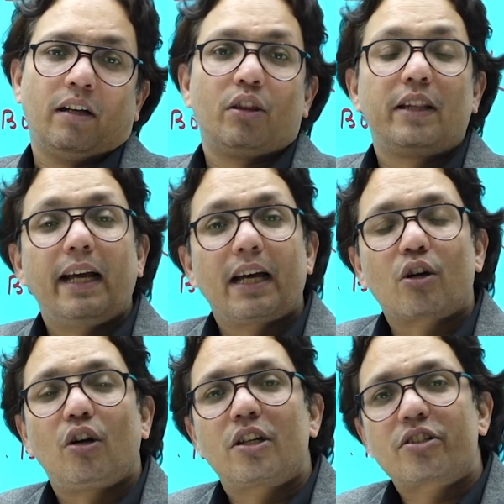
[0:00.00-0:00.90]
They are
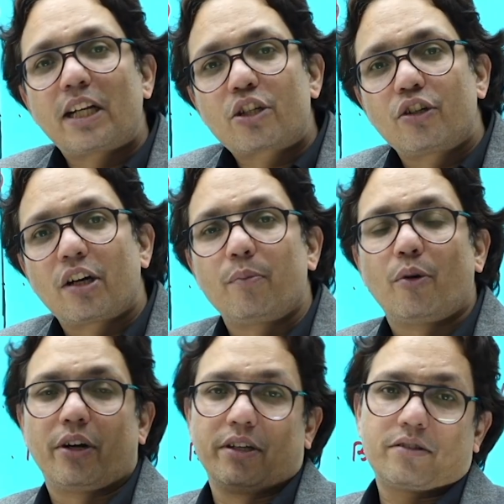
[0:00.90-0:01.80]
called statutory
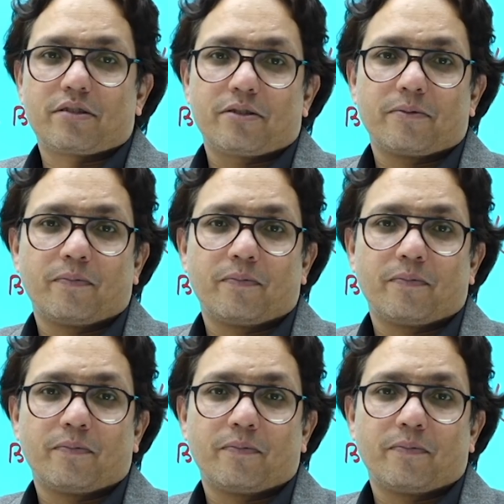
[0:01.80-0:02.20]
bodies.